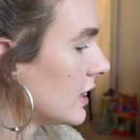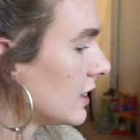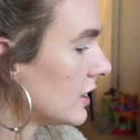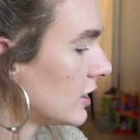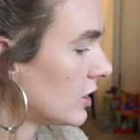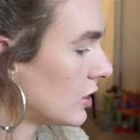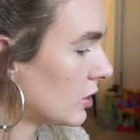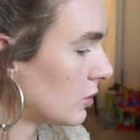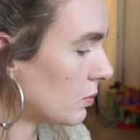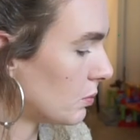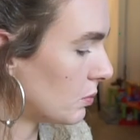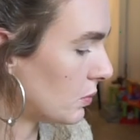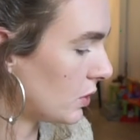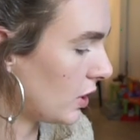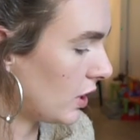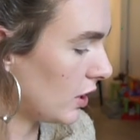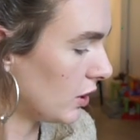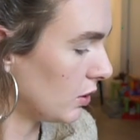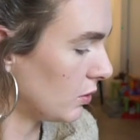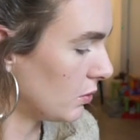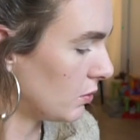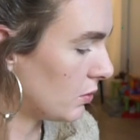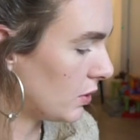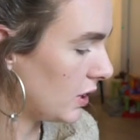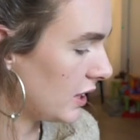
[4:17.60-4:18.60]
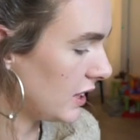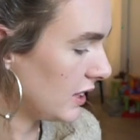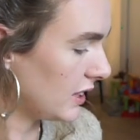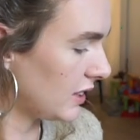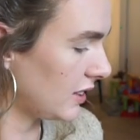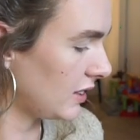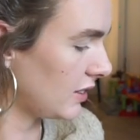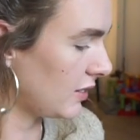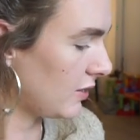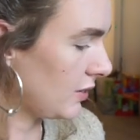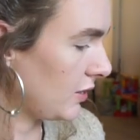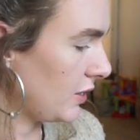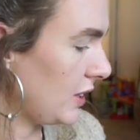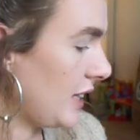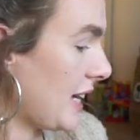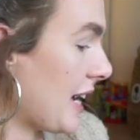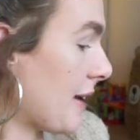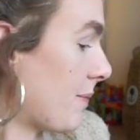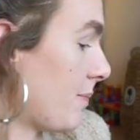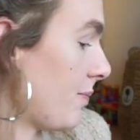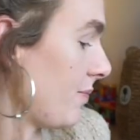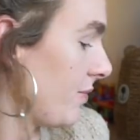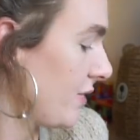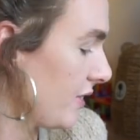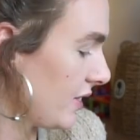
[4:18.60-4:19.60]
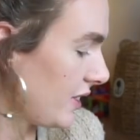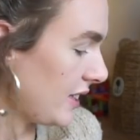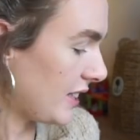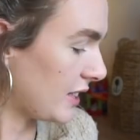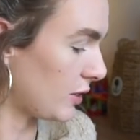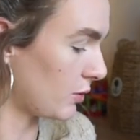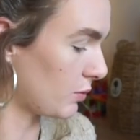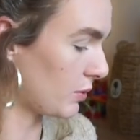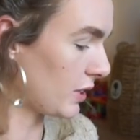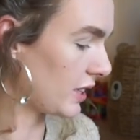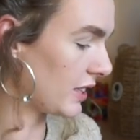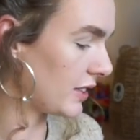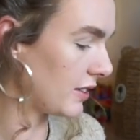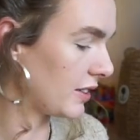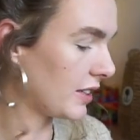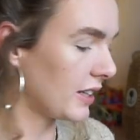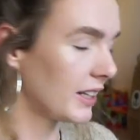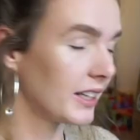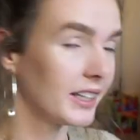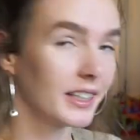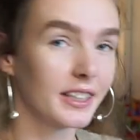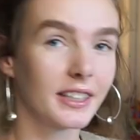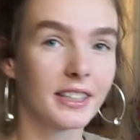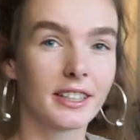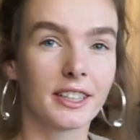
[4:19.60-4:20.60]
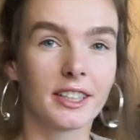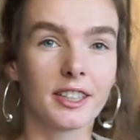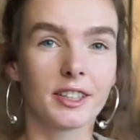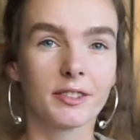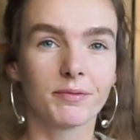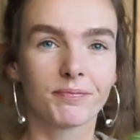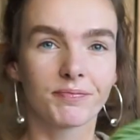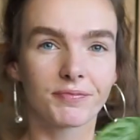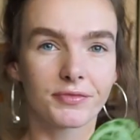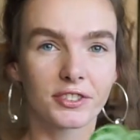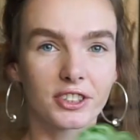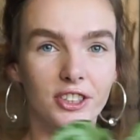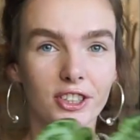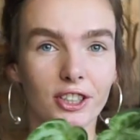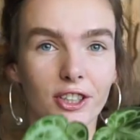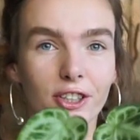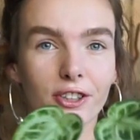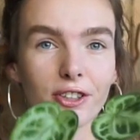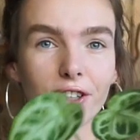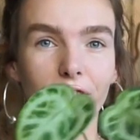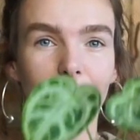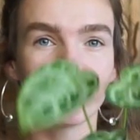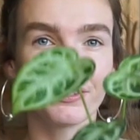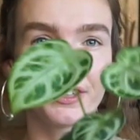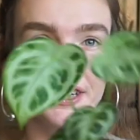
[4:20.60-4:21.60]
a smaller one? Yeah, this one. So over